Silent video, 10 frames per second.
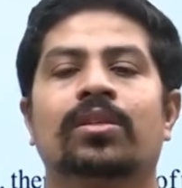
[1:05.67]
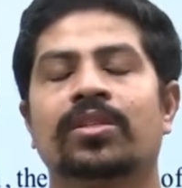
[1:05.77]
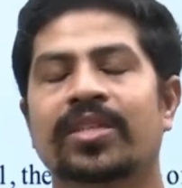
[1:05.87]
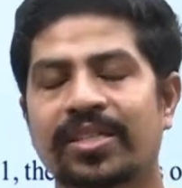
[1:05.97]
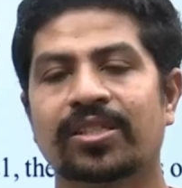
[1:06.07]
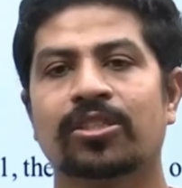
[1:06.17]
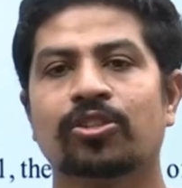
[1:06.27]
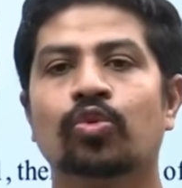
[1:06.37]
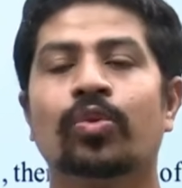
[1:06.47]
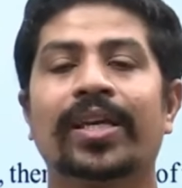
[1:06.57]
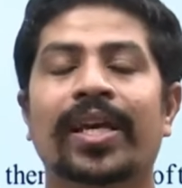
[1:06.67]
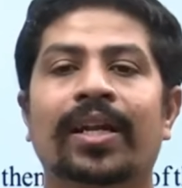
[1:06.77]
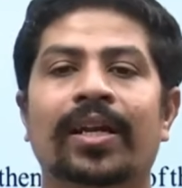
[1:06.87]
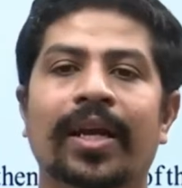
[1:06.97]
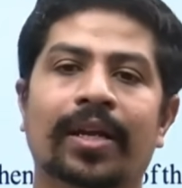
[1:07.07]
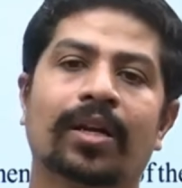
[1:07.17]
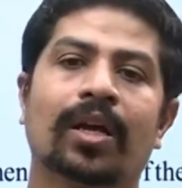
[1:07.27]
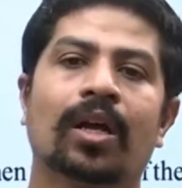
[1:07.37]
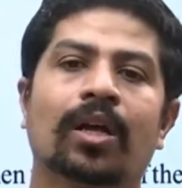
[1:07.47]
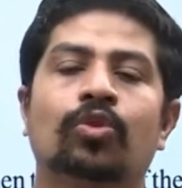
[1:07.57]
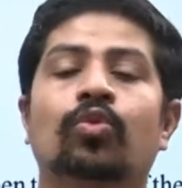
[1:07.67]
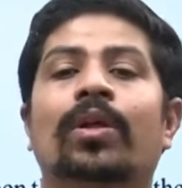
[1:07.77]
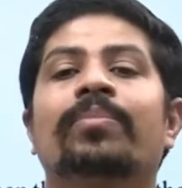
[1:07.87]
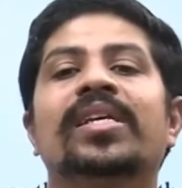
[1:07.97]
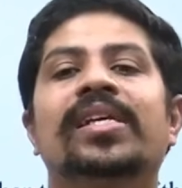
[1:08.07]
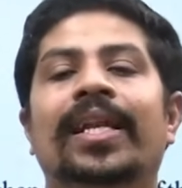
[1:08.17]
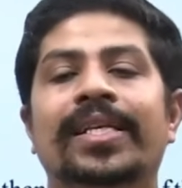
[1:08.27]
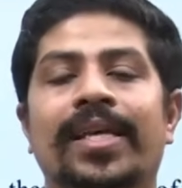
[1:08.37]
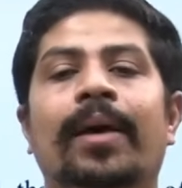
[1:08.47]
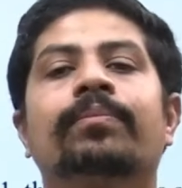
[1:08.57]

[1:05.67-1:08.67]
yes, you can get through the BEL exam.